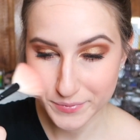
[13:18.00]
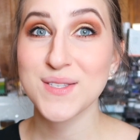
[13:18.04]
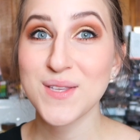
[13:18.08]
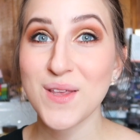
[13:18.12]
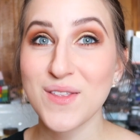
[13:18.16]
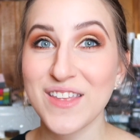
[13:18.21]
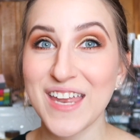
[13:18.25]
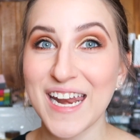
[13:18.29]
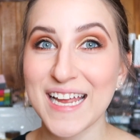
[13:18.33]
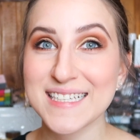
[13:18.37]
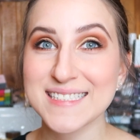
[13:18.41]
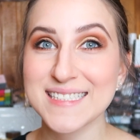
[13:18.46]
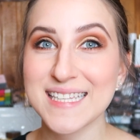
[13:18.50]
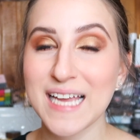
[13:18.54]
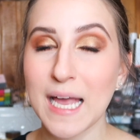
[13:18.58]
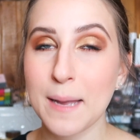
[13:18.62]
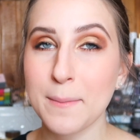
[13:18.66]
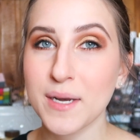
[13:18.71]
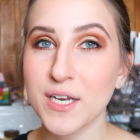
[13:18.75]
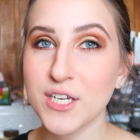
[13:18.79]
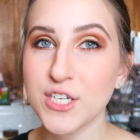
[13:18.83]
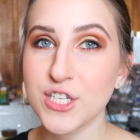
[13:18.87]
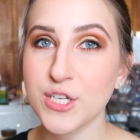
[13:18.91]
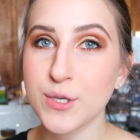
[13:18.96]
So the next thing
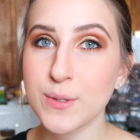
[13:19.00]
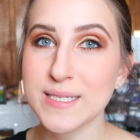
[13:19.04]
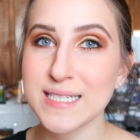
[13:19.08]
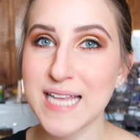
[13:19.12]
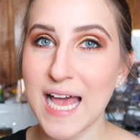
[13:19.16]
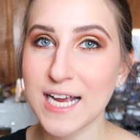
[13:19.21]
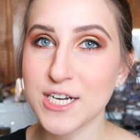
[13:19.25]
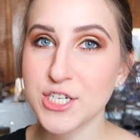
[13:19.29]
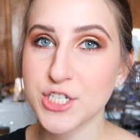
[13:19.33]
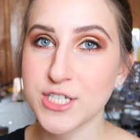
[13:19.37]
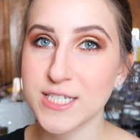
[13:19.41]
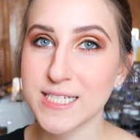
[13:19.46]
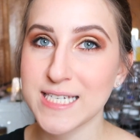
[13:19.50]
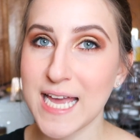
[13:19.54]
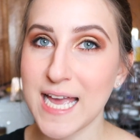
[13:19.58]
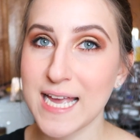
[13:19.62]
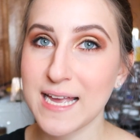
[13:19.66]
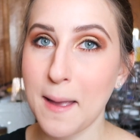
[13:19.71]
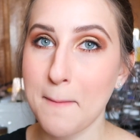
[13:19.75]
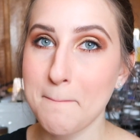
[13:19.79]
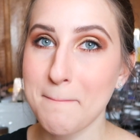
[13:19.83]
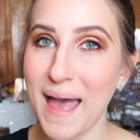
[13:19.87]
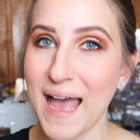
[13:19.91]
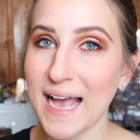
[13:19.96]
I'm gonna do is actually
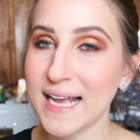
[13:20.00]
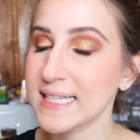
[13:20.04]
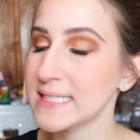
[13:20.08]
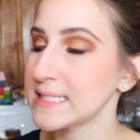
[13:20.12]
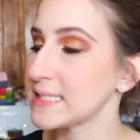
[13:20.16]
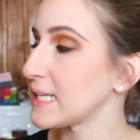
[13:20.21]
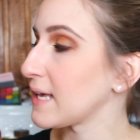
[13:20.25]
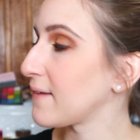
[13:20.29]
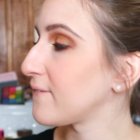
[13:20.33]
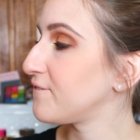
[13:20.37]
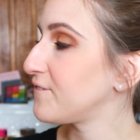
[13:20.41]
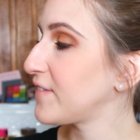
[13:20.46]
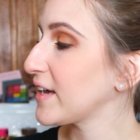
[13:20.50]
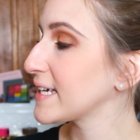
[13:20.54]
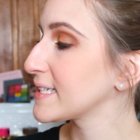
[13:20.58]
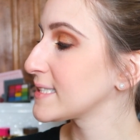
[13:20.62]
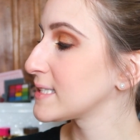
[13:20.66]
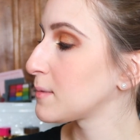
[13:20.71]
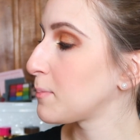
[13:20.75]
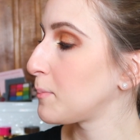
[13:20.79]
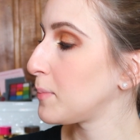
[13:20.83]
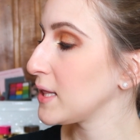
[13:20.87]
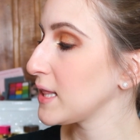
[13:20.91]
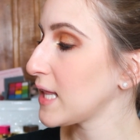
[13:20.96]
take MAC's Fix
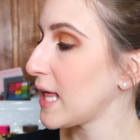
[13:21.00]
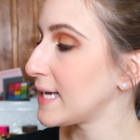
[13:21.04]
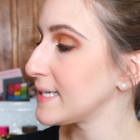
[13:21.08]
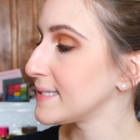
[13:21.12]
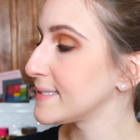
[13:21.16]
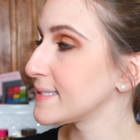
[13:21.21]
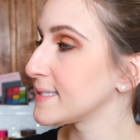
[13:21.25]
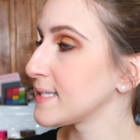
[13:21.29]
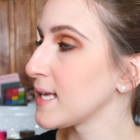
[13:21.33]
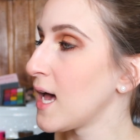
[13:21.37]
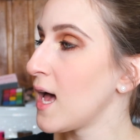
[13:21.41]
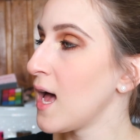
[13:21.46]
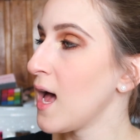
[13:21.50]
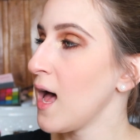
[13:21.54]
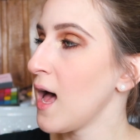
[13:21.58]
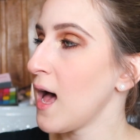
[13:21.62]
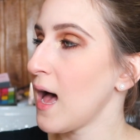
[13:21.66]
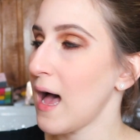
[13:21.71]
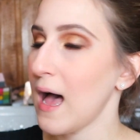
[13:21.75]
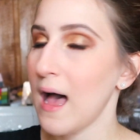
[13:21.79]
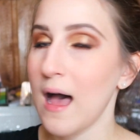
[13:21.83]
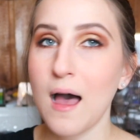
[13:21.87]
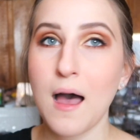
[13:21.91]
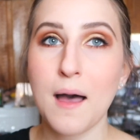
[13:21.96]
Plus
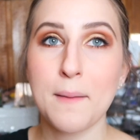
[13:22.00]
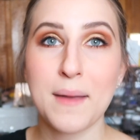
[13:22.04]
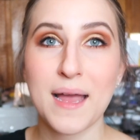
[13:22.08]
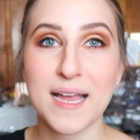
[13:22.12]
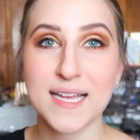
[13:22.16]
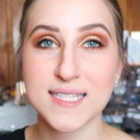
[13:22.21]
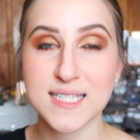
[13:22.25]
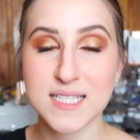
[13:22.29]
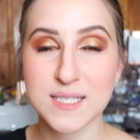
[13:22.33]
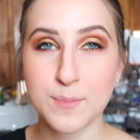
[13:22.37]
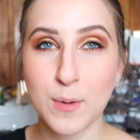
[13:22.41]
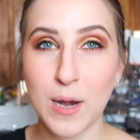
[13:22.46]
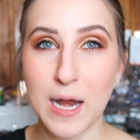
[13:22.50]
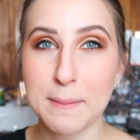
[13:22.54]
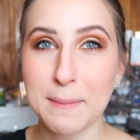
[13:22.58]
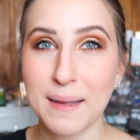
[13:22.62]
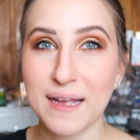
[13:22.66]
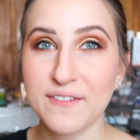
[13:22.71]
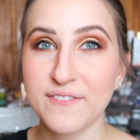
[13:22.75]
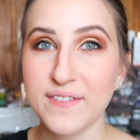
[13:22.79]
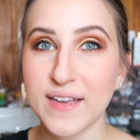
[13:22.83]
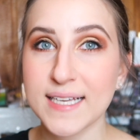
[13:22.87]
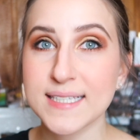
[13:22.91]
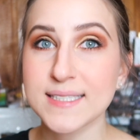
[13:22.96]
and spray
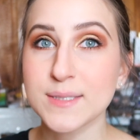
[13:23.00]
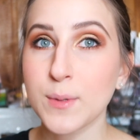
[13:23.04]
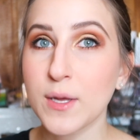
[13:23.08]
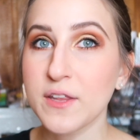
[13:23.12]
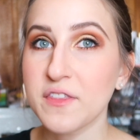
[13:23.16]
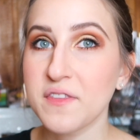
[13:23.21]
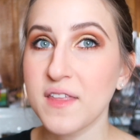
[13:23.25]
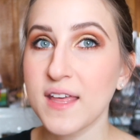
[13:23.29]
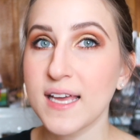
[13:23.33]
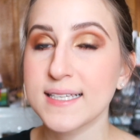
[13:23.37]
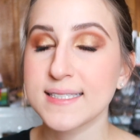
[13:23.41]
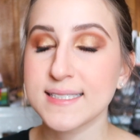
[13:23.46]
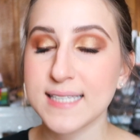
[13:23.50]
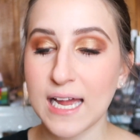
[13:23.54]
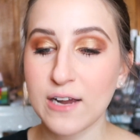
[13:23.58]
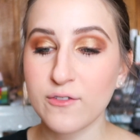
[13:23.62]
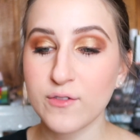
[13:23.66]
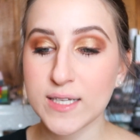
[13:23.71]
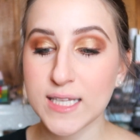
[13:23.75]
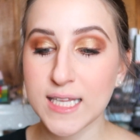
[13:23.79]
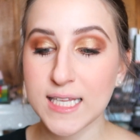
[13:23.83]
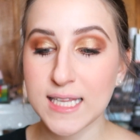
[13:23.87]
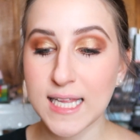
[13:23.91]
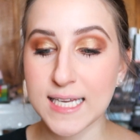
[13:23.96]
my face with this. I
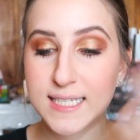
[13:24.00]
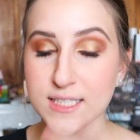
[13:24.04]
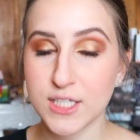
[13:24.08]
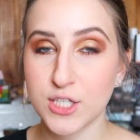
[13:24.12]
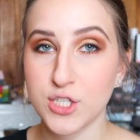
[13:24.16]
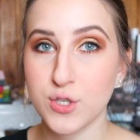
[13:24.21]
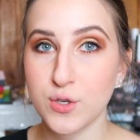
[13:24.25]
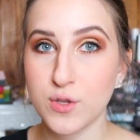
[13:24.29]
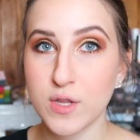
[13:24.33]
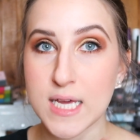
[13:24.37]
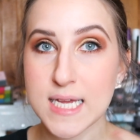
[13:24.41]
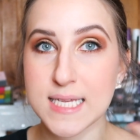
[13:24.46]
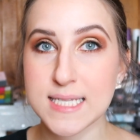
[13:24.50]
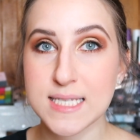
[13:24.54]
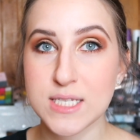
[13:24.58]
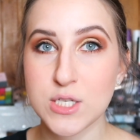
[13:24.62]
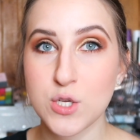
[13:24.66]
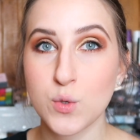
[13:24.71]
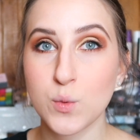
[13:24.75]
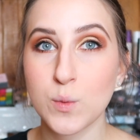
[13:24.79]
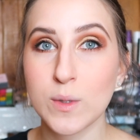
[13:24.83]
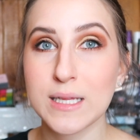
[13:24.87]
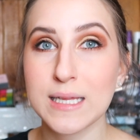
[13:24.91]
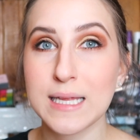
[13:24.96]
really like to do this
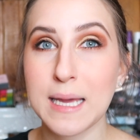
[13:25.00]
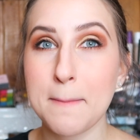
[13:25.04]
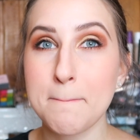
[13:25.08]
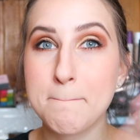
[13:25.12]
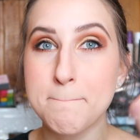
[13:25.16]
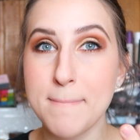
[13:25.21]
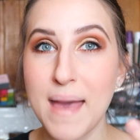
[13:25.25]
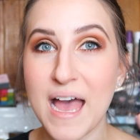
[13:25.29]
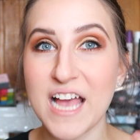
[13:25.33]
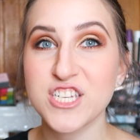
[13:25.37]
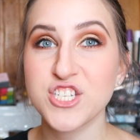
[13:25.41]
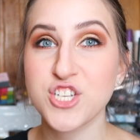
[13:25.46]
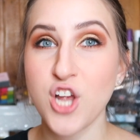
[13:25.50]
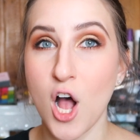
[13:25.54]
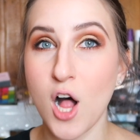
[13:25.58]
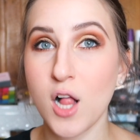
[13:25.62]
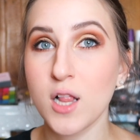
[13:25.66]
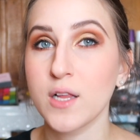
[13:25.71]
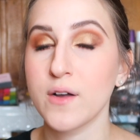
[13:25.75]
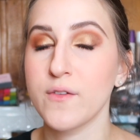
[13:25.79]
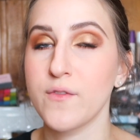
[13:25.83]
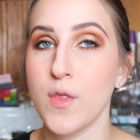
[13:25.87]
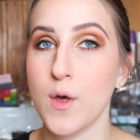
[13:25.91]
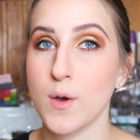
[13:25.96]
to really mesh
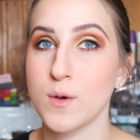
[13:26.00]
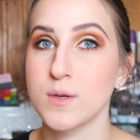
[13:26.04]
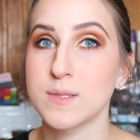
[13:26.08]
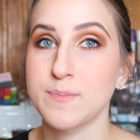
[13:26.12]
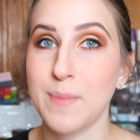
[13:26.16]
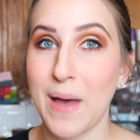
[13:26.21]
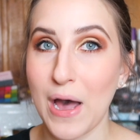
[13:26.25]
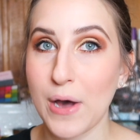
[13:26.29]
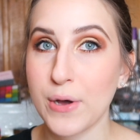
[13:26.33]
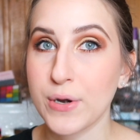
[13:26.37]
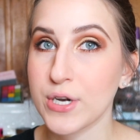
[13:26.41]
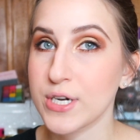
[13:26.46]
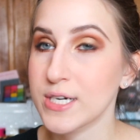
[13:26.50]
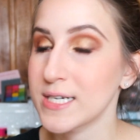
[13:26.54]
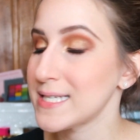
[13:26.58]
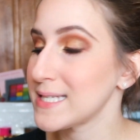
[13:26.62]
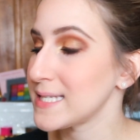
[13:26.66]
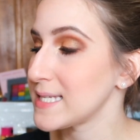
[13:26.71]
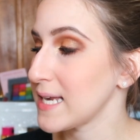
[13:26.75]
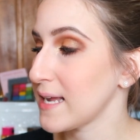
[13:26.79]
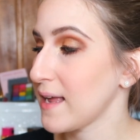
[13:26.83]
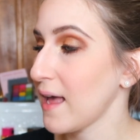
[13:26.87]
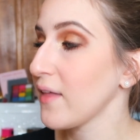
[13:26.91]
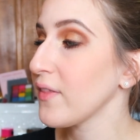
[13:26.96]
all of those powders
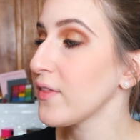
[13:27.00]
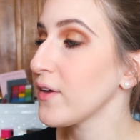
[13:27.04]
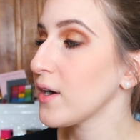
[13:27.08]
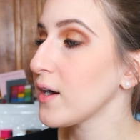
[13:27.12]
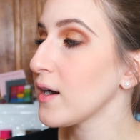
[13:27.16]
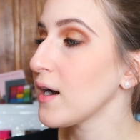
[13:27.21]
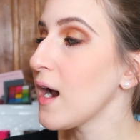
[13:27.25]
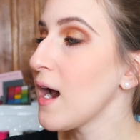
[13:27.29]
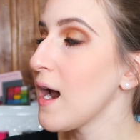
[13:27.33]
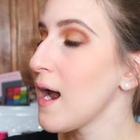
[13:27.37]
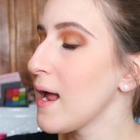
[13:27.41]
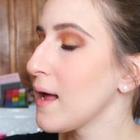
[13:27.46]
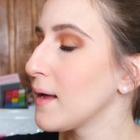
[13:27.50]
together.